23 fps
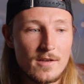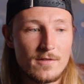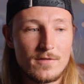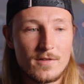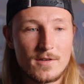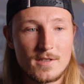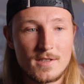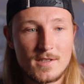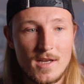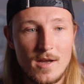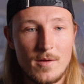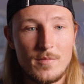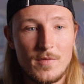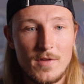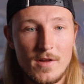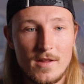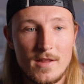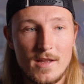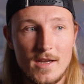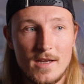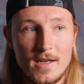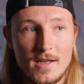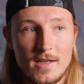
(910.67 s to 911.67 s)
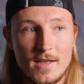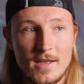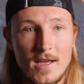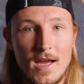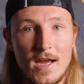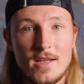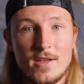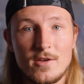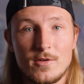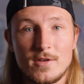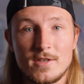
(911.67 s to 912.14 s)
for something that can
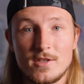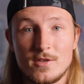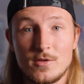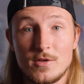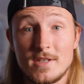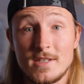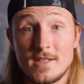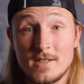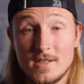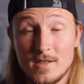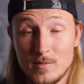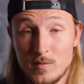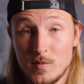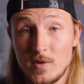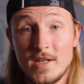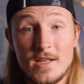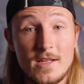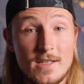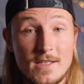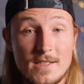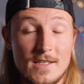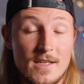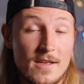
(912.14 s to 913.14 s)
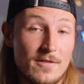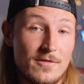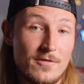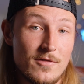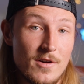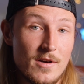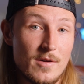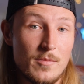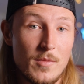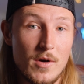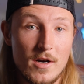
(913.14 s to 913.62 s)
get you into a completely
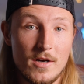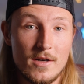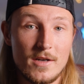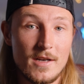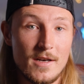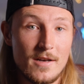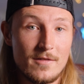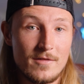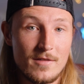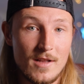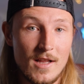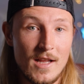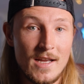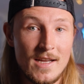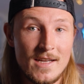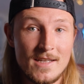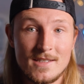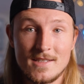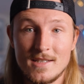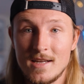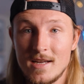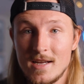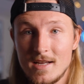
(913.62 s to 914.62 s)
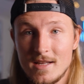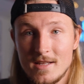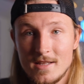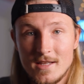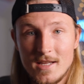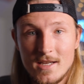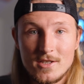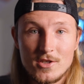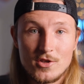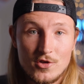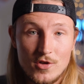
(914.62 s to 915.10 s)
different market of clients,
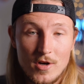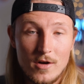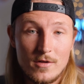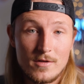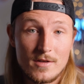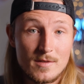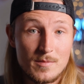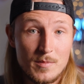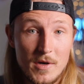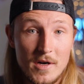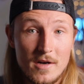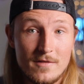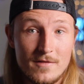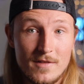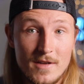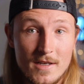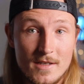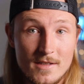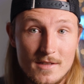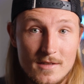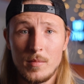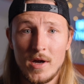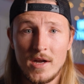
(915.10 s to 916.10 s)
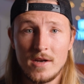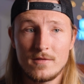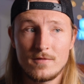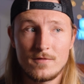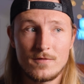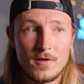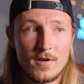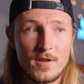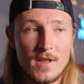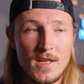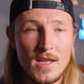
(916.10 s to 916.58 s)
this drone is perfect. But
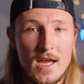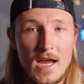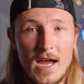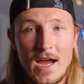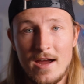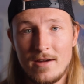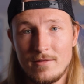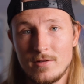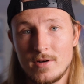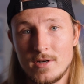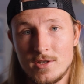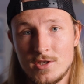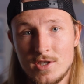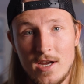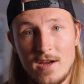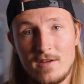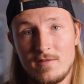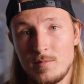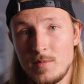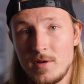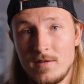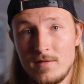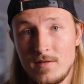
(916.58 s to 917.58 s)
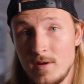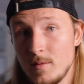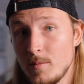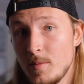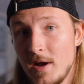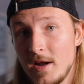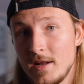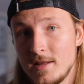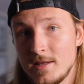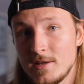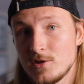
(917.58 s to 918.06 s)
for the average FPV
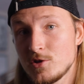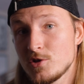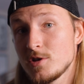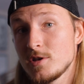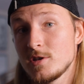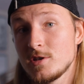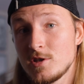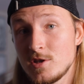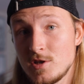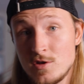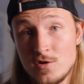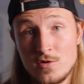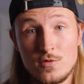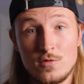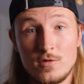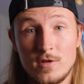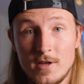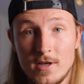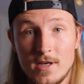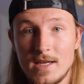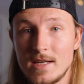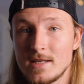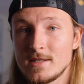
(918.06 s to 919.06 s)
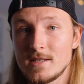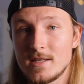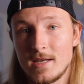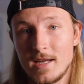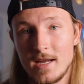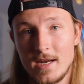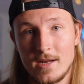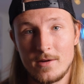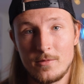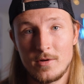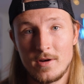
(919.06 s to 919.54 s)
pilot, should you look into
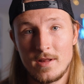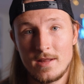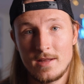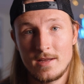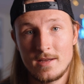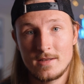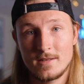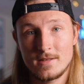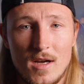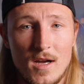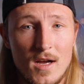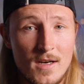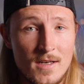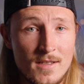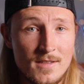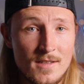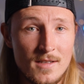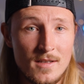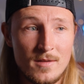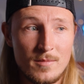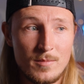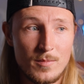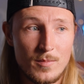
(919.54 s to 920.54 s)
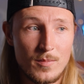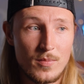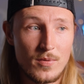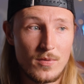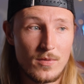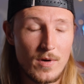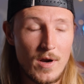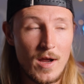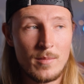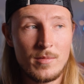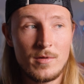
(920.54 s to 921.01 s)
getting one of these? Honestly,
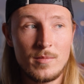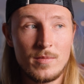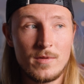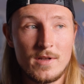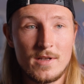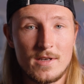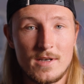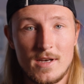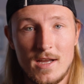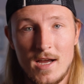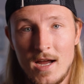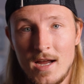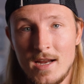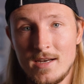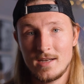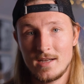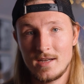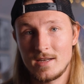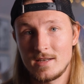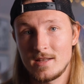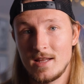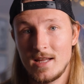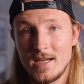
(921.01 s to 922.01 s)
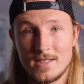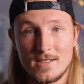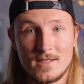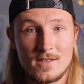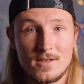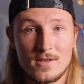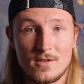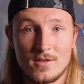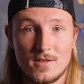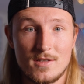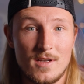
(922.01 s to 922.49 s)
probably not
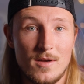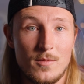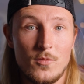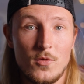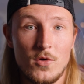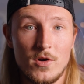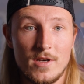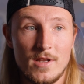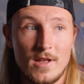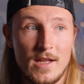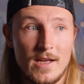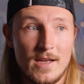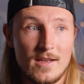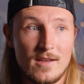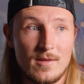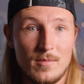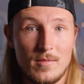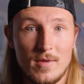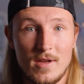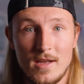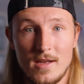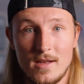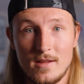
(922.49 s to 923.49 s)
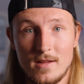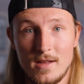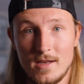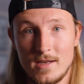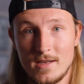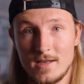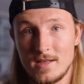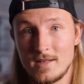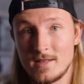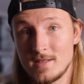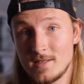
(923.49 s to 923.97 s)
unless you're someone like me,
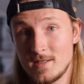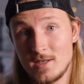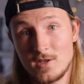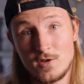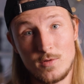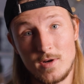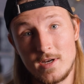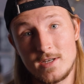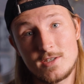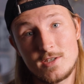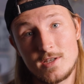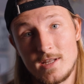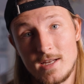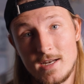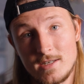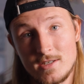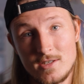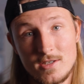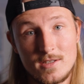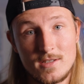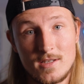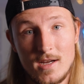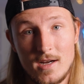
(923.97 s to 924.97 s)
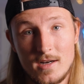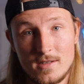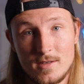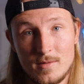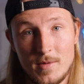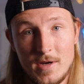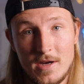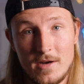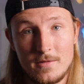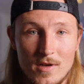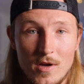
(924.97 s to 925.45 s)
like in the situation that I just talked
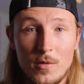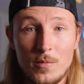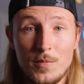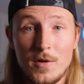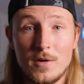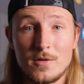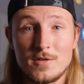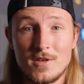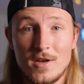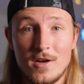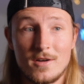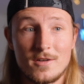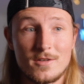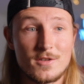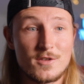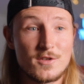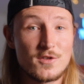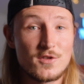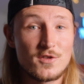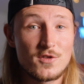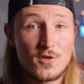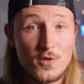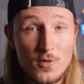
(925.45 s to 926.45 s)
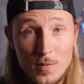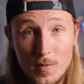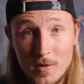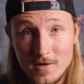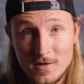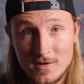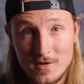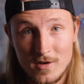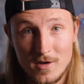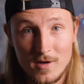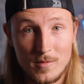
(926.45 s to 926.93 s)
about. GoPros are
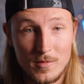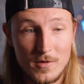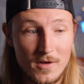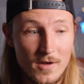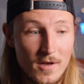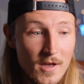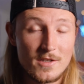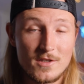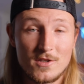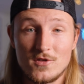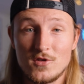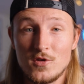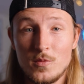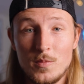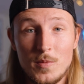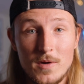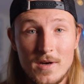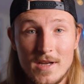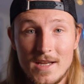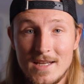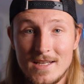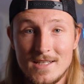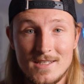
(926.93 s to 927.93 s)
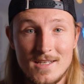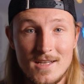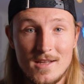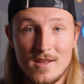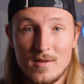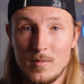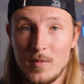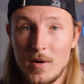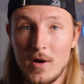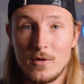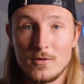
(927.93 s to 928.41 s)
super durable, super easy.
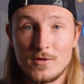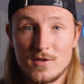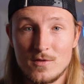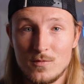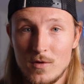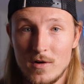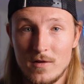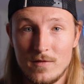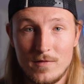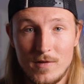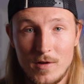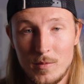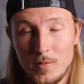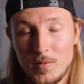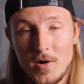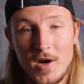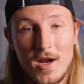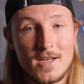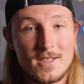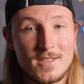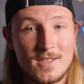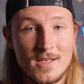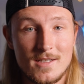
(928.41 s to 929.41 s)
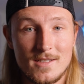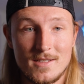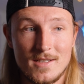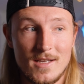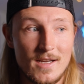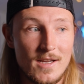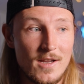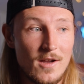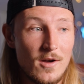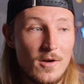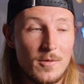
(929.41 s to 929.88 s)
The post workflow process
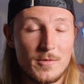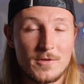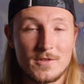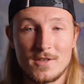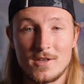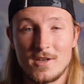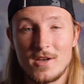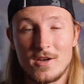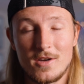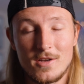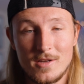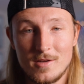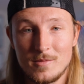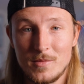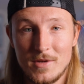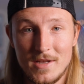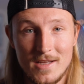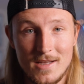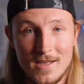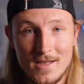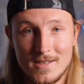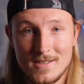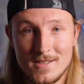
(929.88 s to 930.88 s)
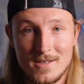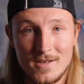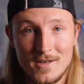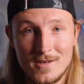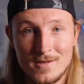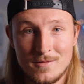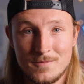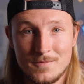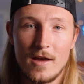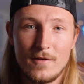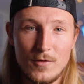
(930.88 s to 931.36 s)
like almost couldn't be
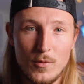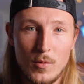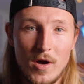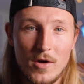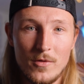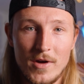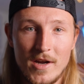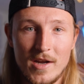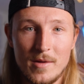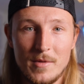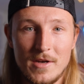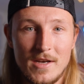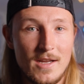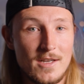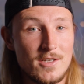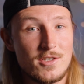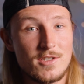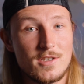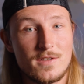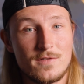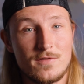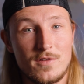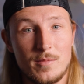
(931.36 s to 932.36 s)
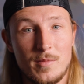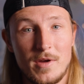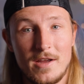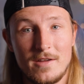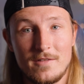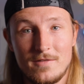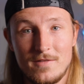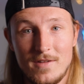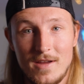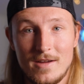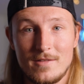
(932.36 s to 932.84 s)
easier. If you want recommendations for
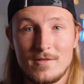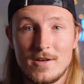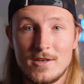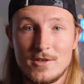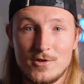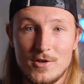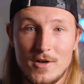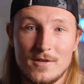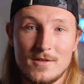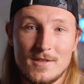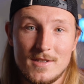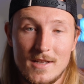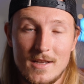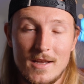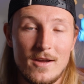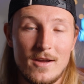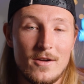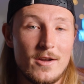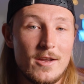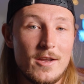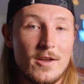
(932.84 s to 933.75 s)
my favorite drones that carry